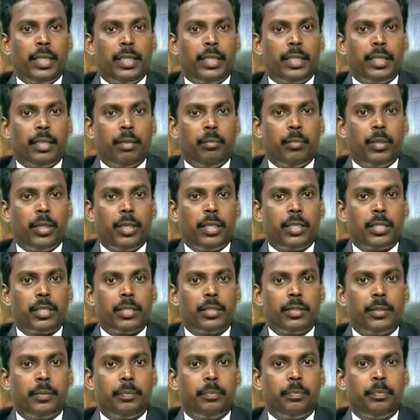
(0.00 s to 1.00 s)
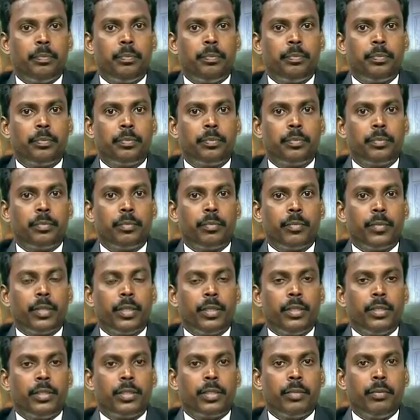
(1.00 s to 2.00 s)
the terminals,
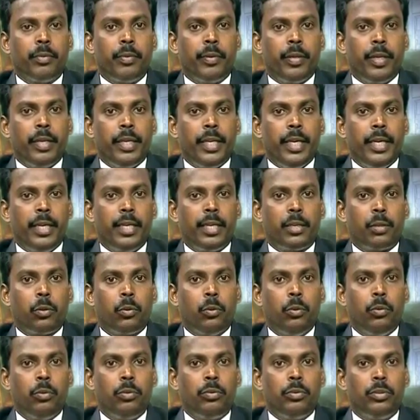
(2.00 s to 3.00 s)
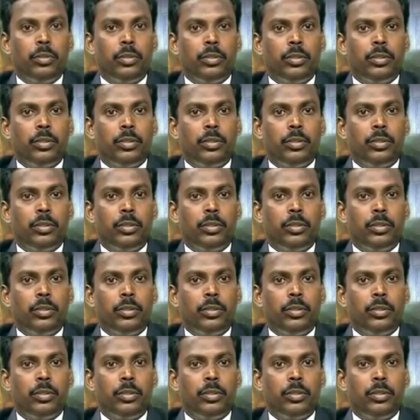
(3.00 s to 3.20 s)
so, we will need a rule.